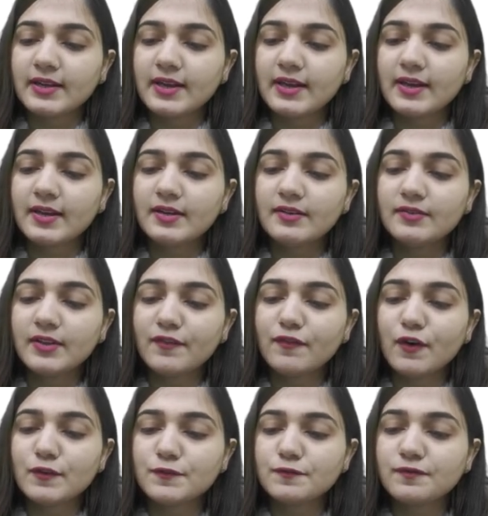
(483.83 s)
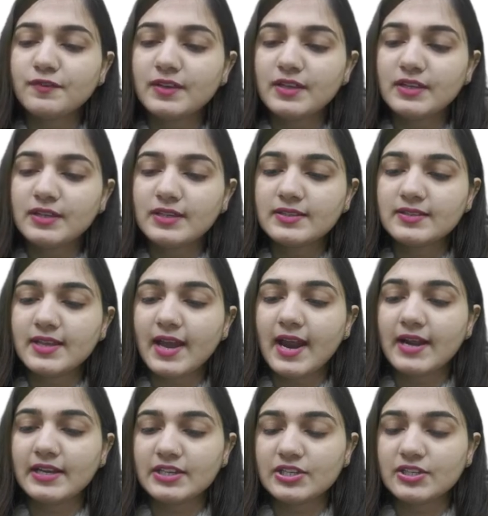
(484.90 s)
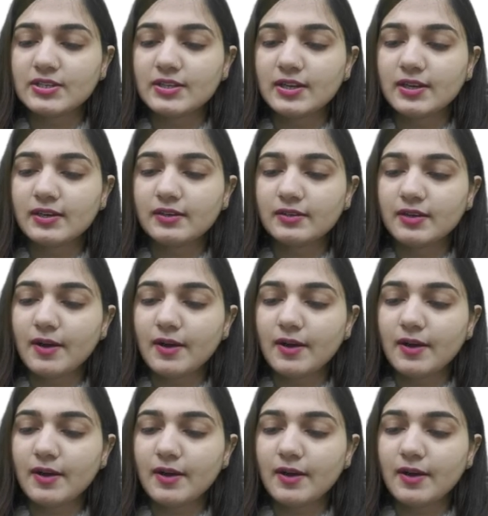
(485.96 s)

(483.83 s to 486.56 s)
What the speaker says: Here the phosphine is the additional